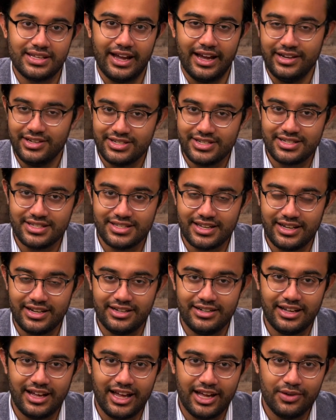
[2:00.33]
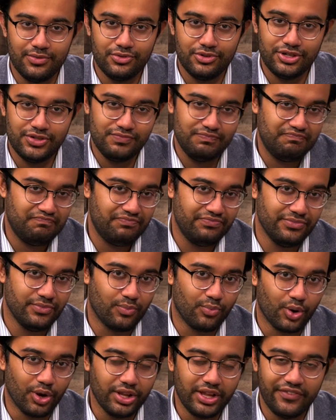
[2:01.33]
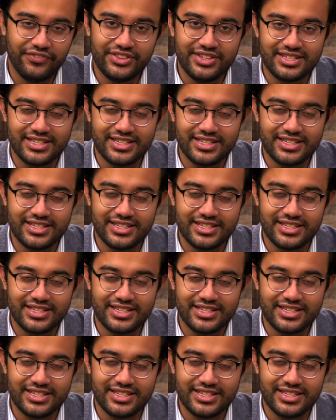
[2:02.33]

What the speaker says: I just decided I would roll off the